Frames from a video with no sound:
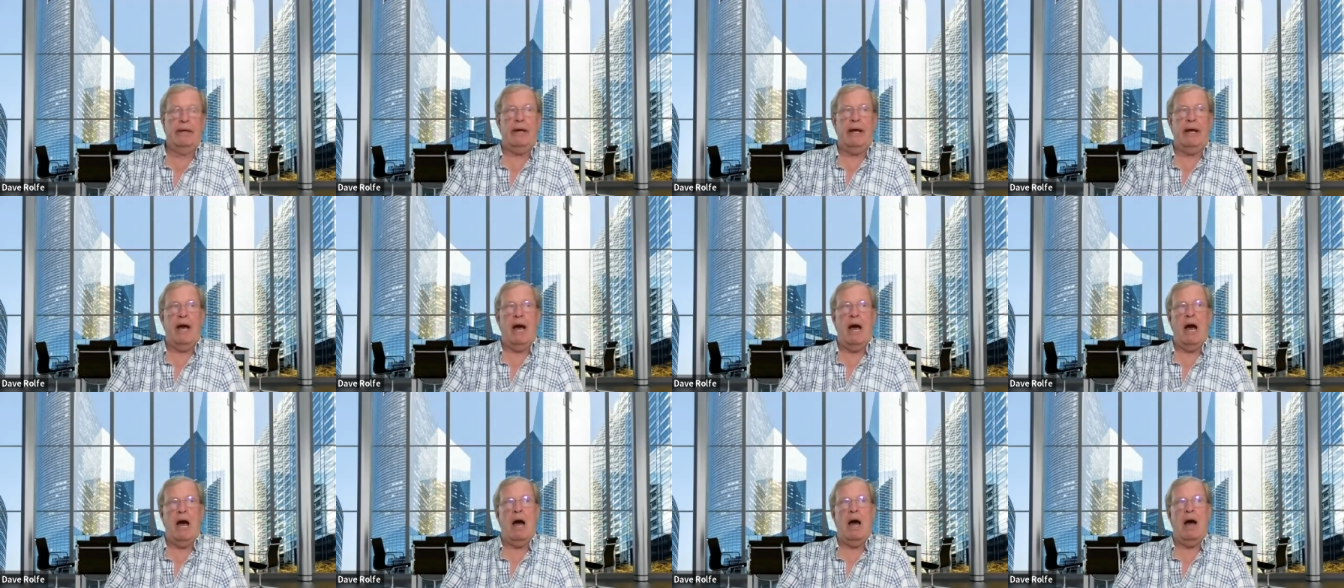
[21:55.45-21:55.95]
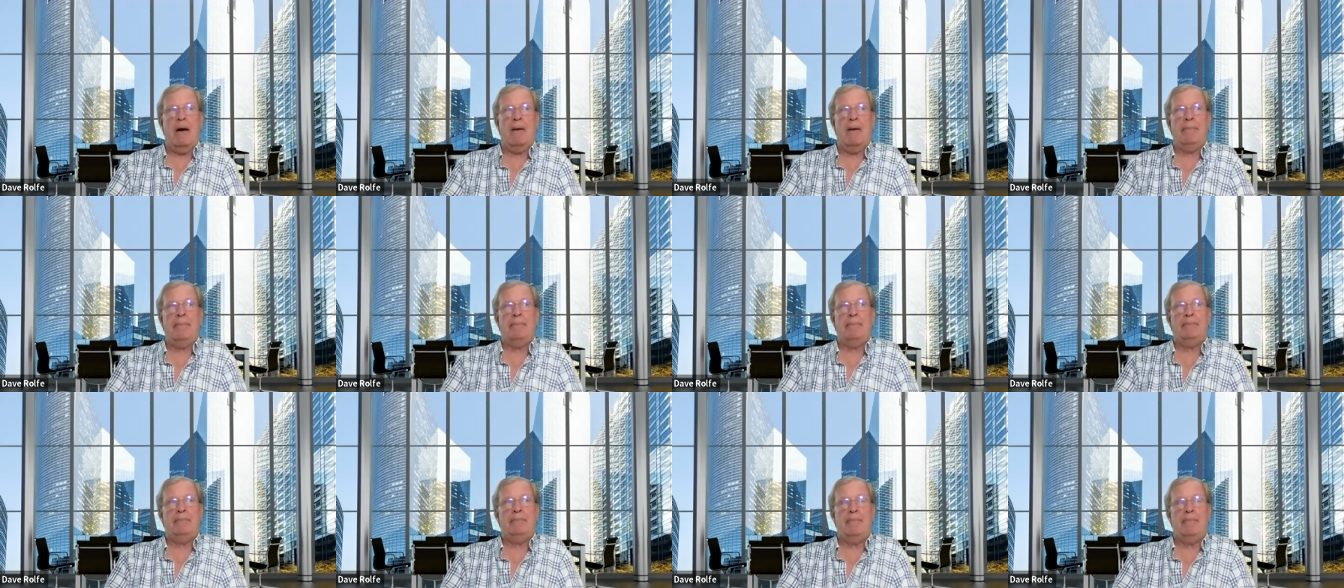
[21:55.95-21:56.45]

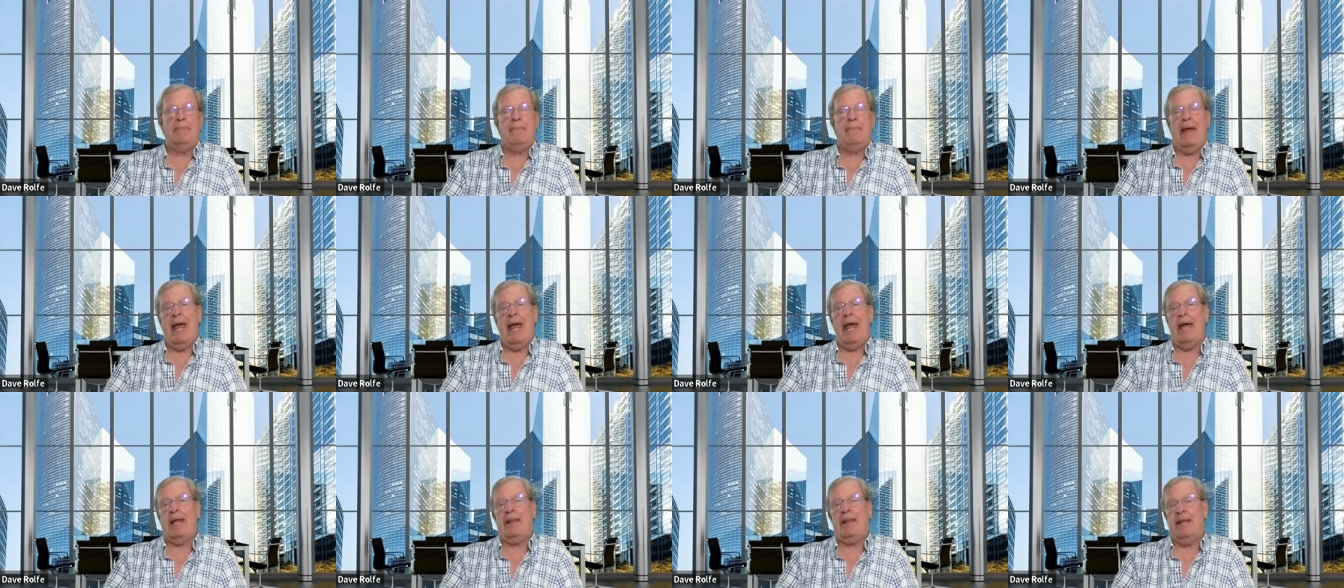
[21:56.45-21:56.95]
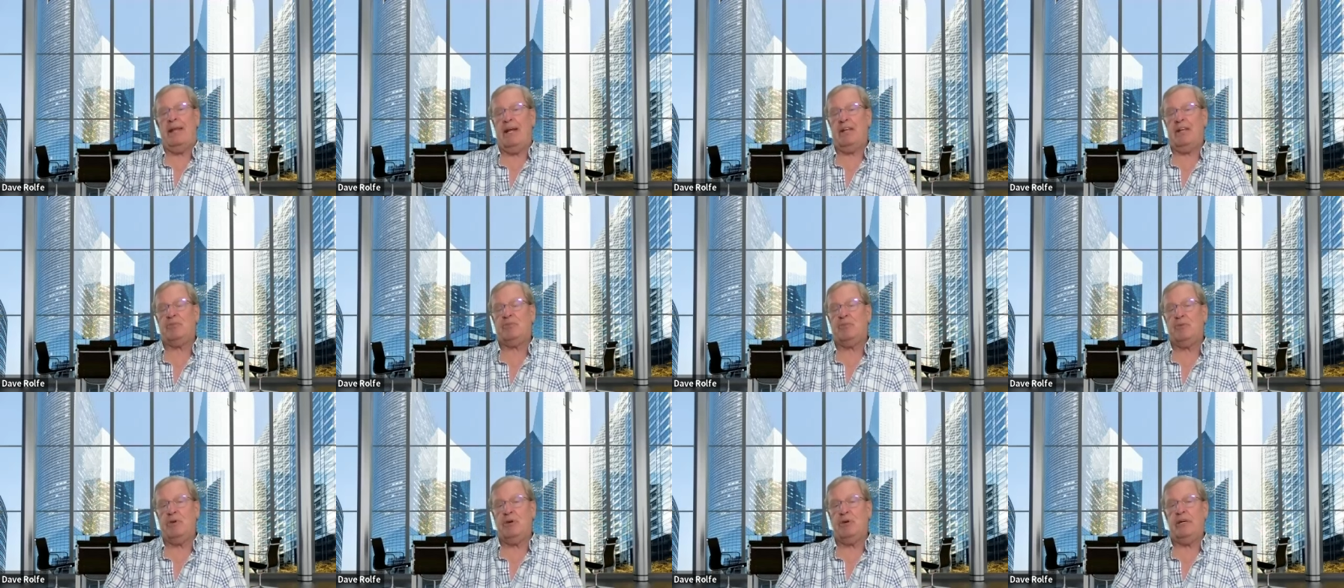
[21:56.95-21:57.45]
Um, man,
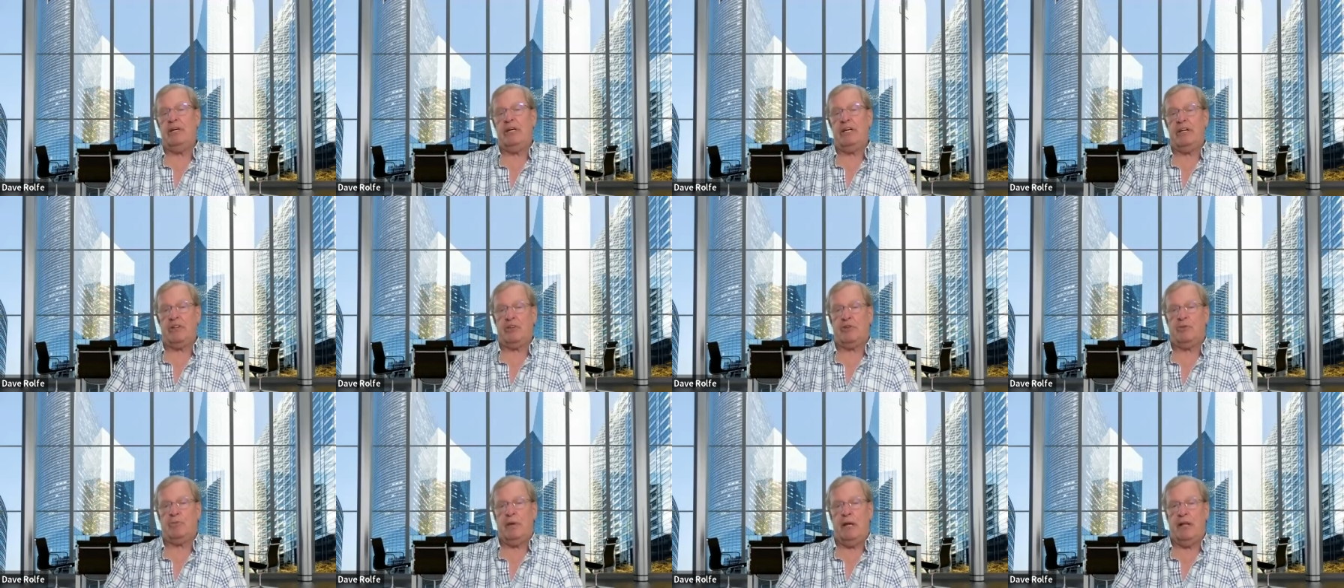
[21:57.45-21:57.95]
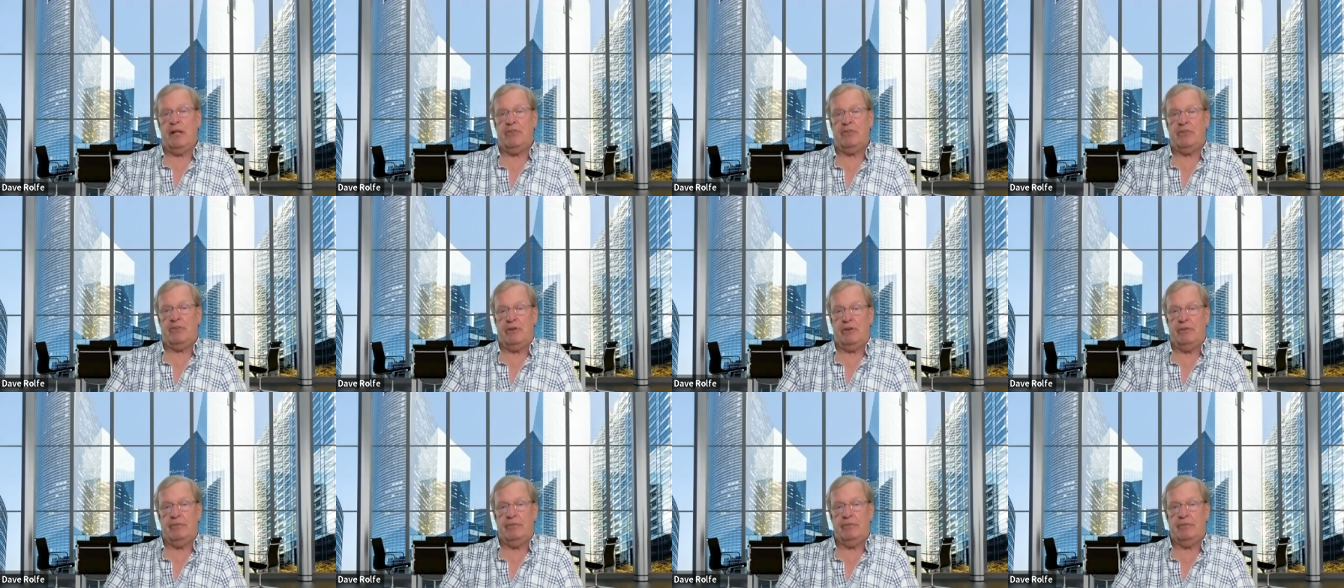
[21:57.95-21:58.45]
that's pretty
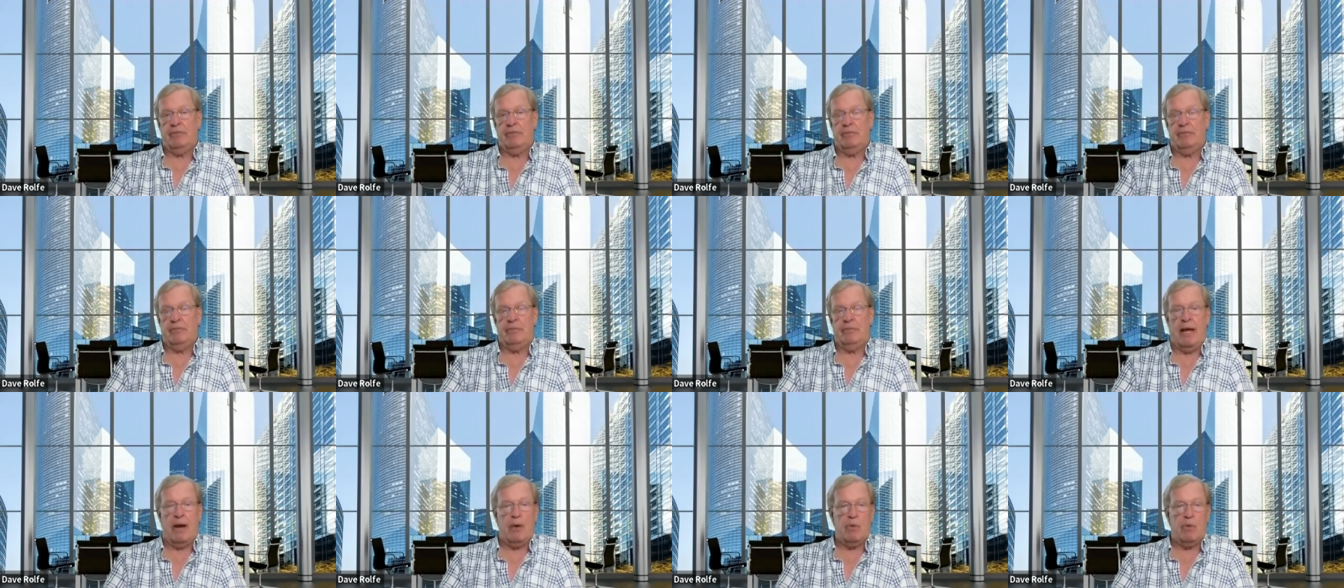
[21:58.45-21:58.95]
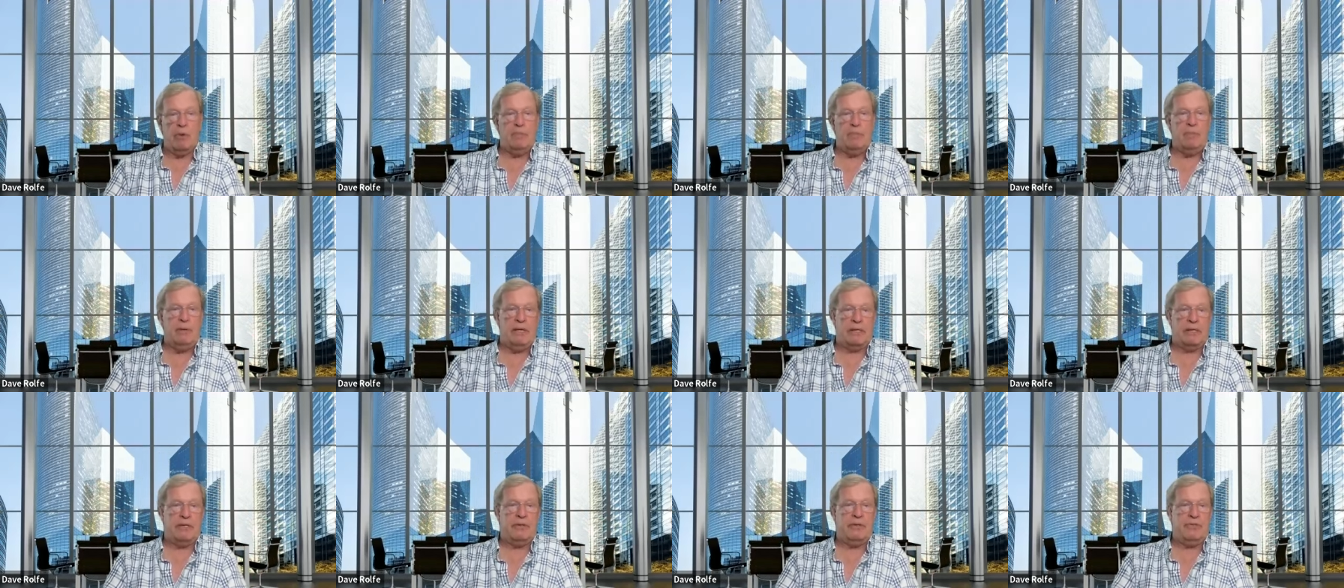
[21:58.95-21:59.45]
expensive. That would
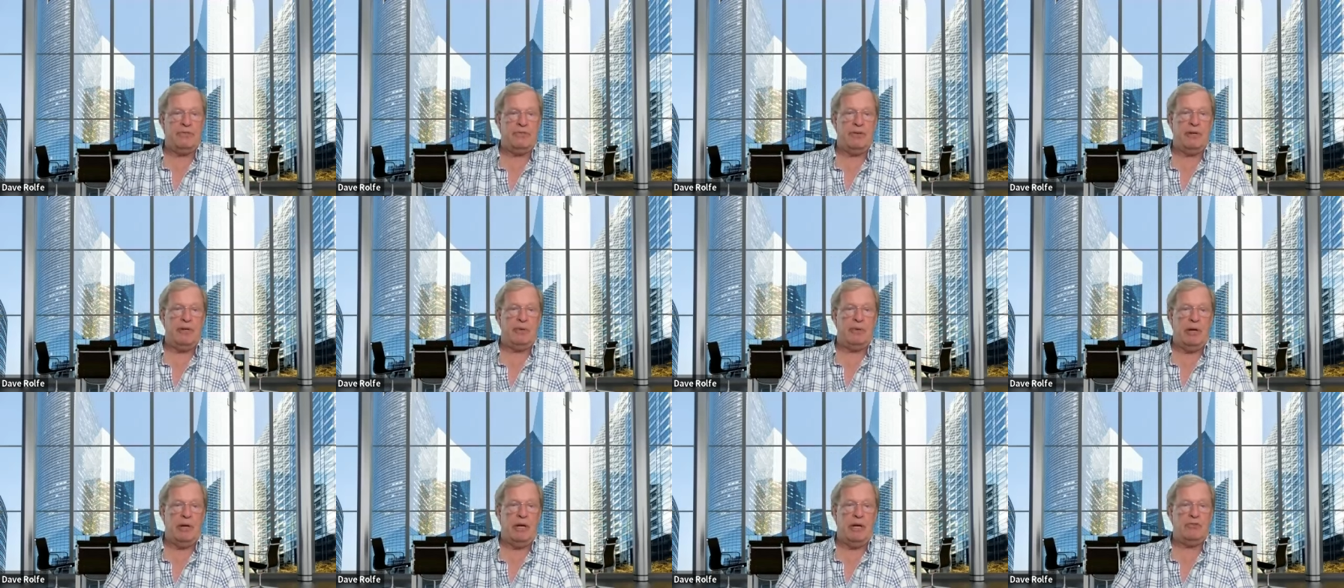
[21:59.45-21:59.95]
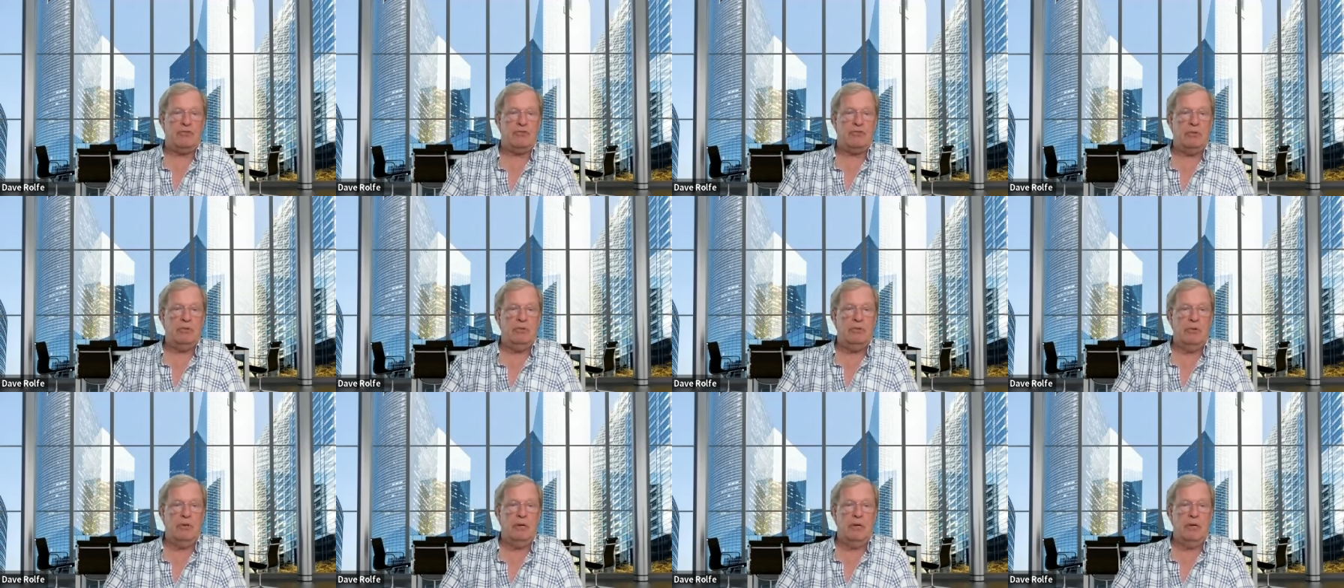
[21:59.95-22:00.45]
be a
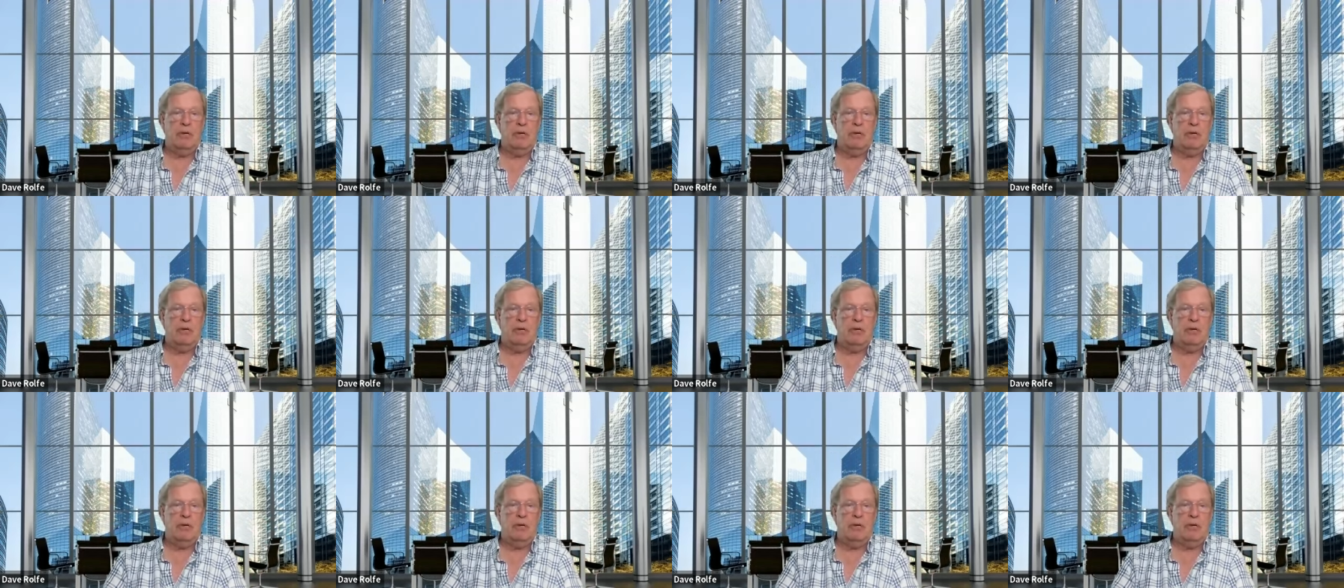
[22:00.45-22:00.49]
consideration.